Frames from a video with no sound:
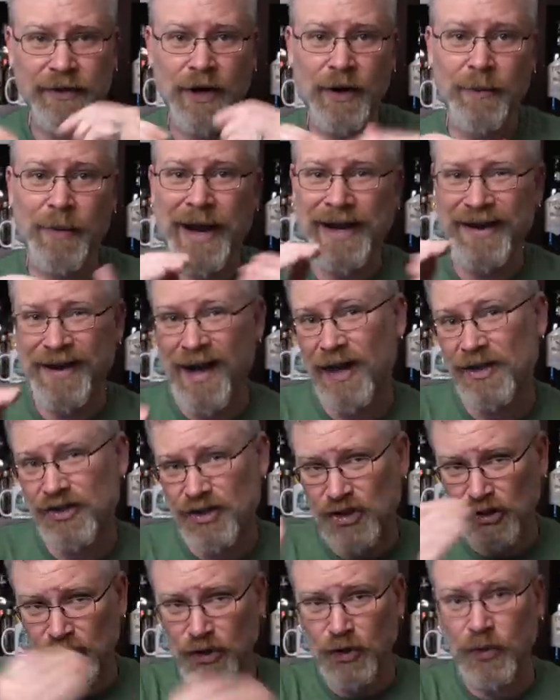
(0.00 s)
thereby not
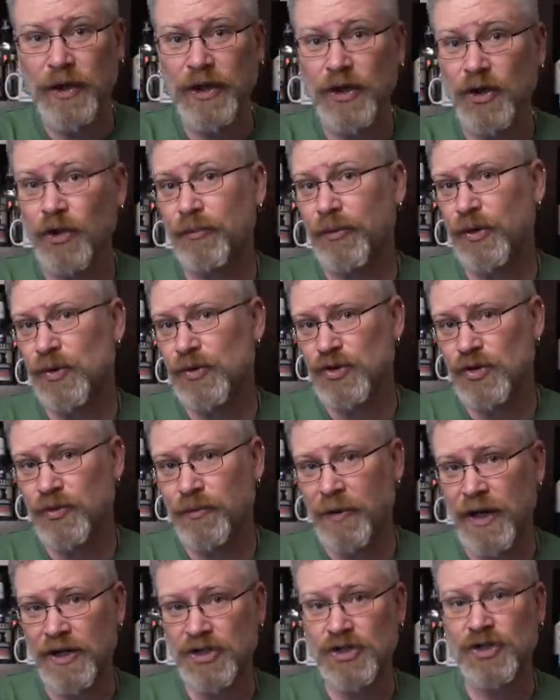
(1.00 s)
diluting your brew too
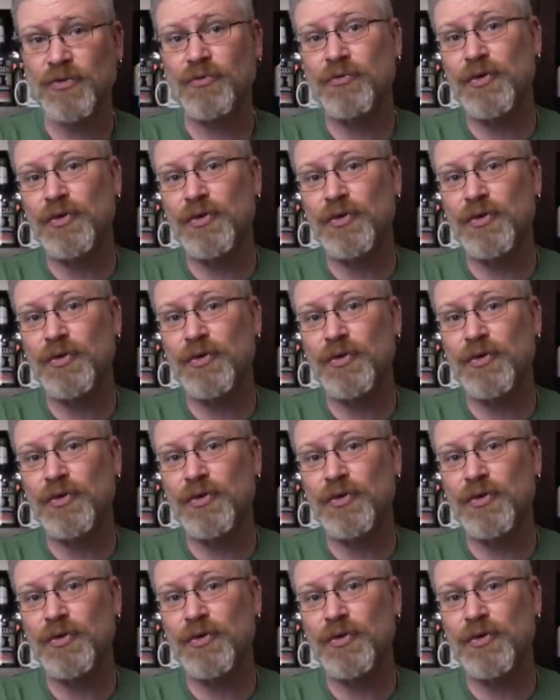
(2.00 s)
much,